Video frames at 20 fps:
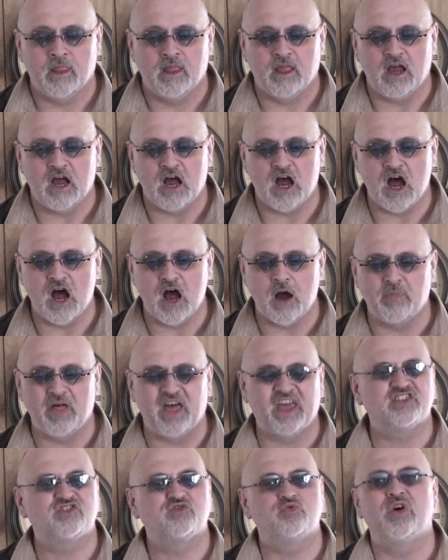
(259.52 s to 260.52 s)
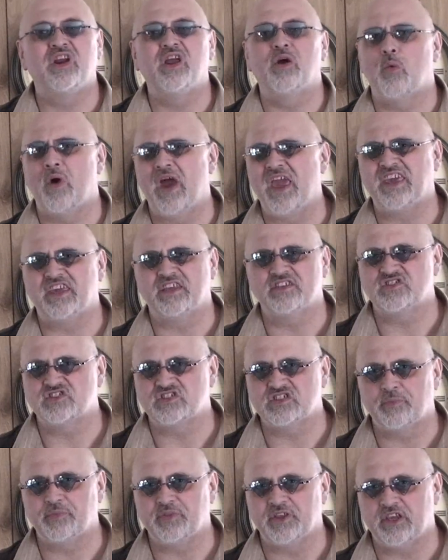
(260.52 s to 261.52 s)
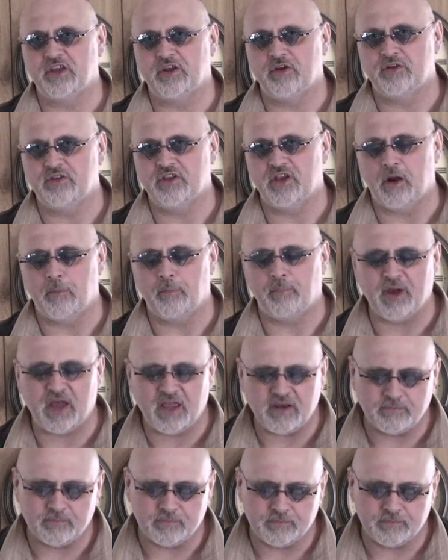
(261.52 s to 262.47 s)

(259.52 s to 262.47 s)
Like it's reawakened something here and there. But,